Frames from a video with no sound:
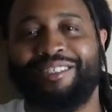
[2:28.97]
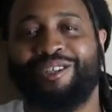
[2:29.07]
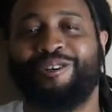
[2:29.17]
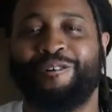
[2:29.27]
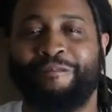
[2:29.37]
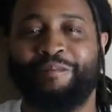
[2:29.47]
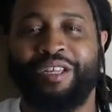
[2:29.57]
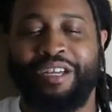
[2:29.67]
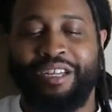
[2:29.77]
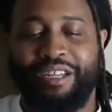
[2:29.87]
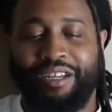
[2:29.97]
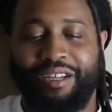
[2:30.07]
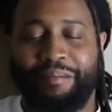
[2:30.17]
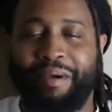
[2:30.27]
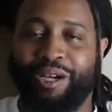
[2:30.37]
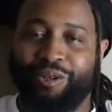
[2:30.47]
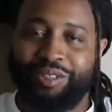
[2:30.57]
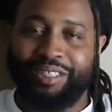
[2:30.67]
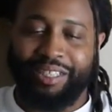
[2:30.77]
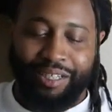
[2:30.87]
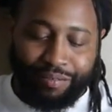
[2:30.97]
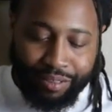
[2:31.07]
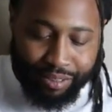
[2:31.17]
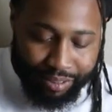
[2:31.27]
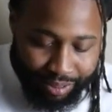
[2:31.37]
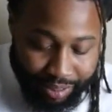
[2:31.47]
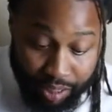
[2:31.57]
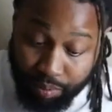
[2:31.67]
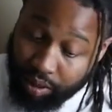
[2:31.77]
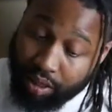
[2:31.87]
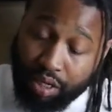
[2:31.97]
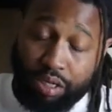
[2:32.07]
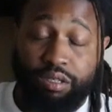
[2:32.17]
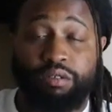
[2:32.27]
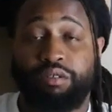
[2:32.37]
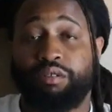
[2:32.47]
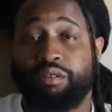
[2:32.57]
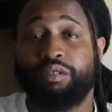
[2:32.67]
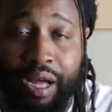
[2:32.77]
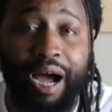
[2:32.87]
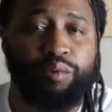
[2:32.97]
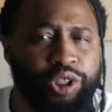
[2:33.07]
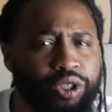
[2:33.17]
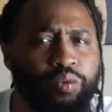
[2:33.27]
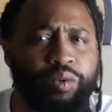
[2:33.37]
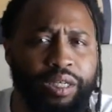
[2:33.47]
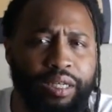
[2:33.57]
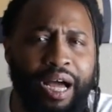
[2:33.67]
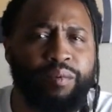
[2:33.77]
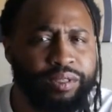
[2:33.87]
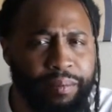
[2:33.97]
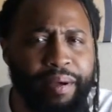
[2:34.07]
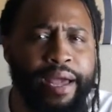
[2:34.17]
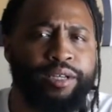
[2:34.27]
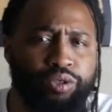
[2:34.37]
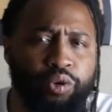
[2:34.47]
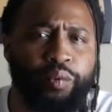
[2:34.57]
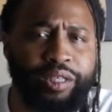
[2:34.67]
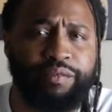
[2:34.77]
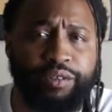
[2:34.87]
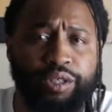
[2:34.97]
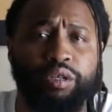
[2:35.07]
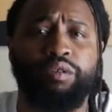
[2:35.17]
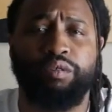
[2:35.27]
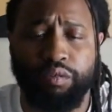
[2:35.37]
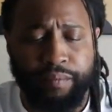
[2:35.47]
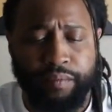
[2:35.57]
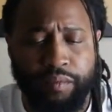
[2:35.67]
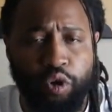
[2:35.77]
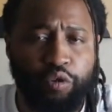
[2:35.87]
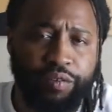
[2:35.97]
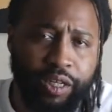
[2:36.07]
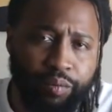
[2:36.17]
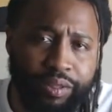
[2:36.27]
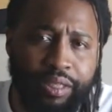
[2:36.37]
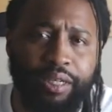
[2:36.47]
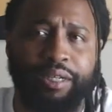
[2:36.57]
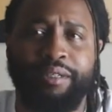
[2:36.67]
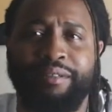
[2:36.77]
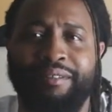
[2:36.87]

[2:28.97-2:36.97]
So, yeah, mango sativa. This tastes pretty good. How was your week? How was the past 2 weeks for you? Hopefully it was good.